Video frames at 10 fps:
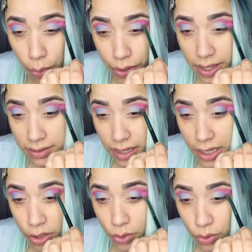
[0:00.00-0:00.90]
We're just
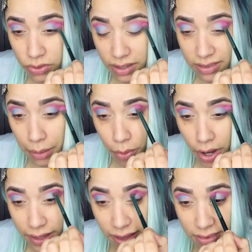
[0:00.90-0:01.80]
gonna use the same
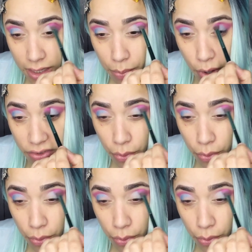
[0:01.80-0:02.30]
product that's in the brush,